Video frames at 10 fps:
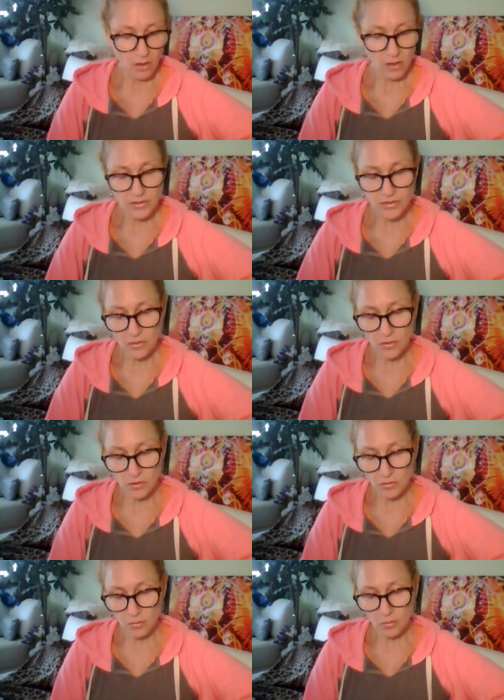Also
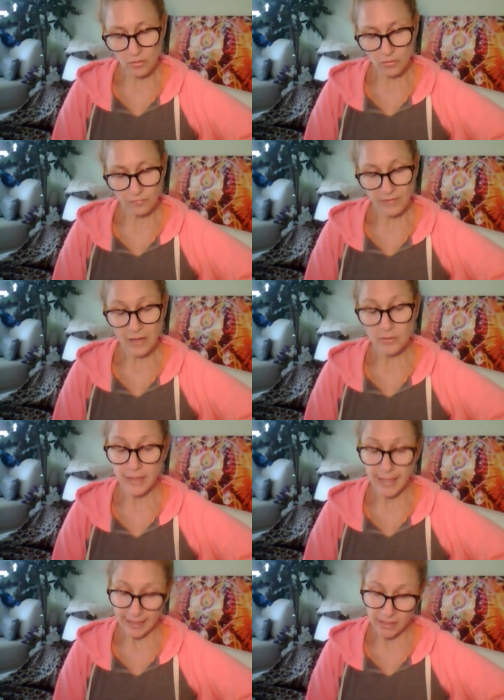new
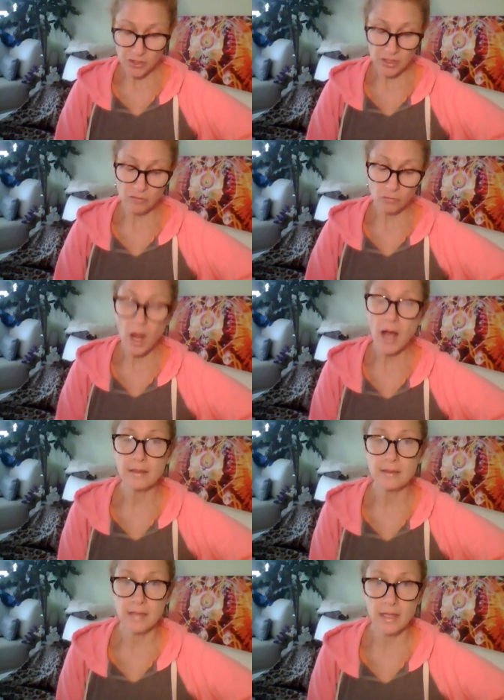found ancient
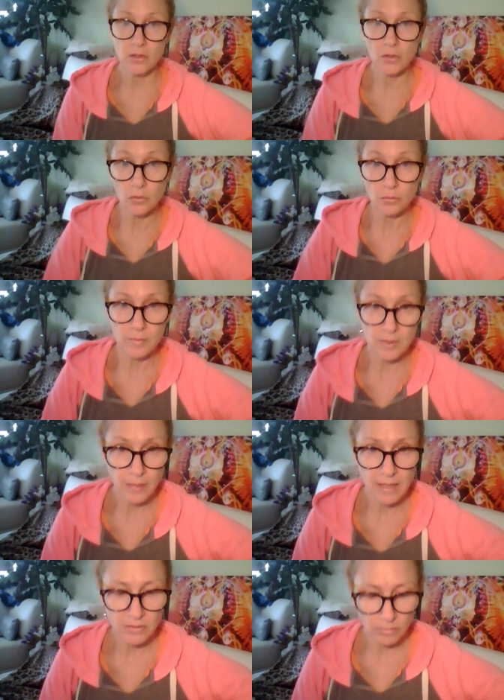rocks and tombs
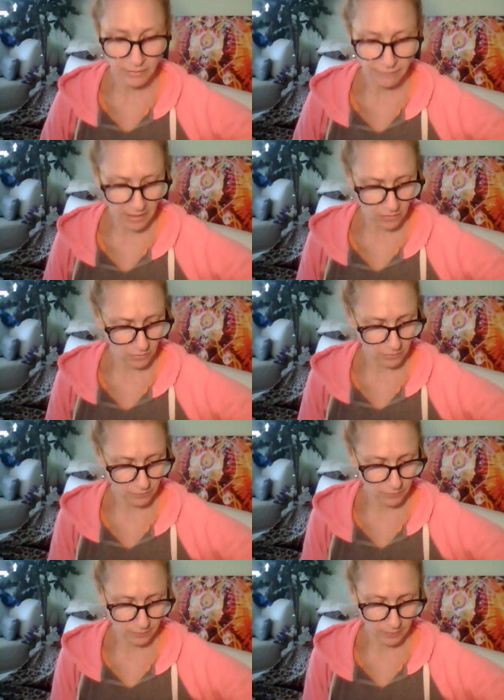possibly found.
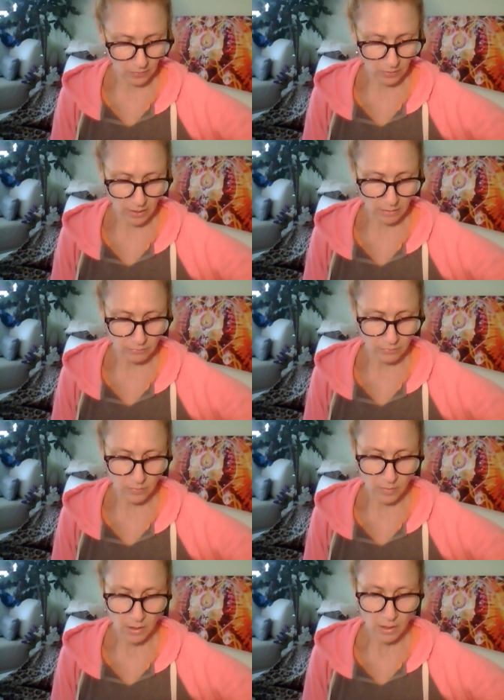Okay,
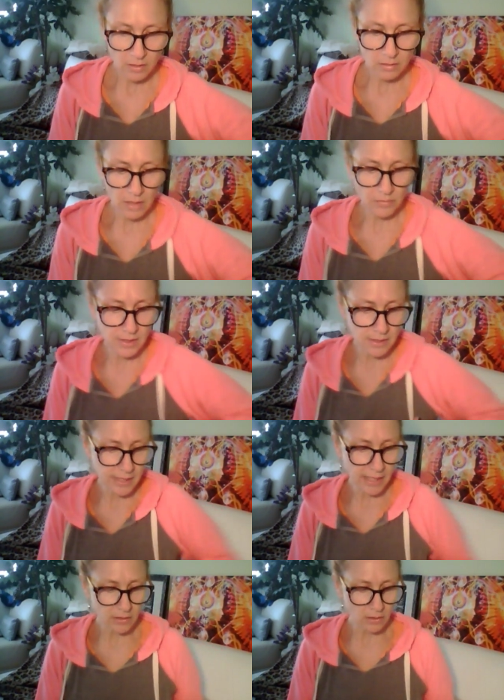so that was the
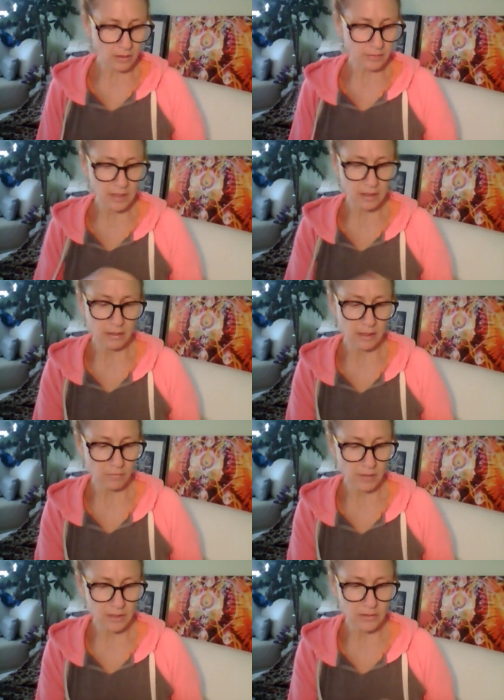sand art, and I'm going to
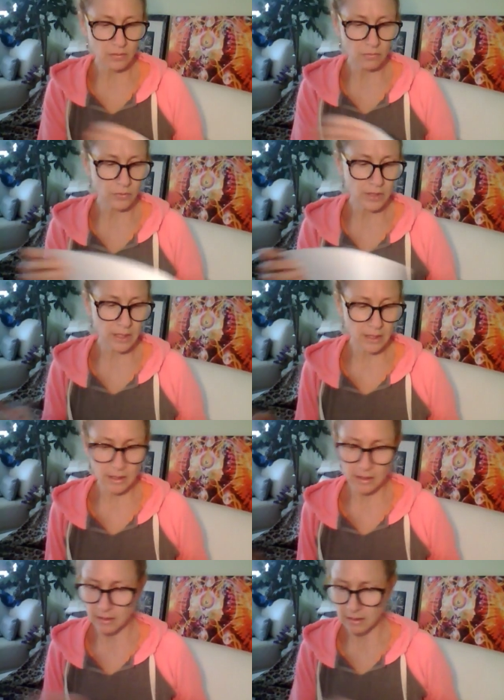get right into the read.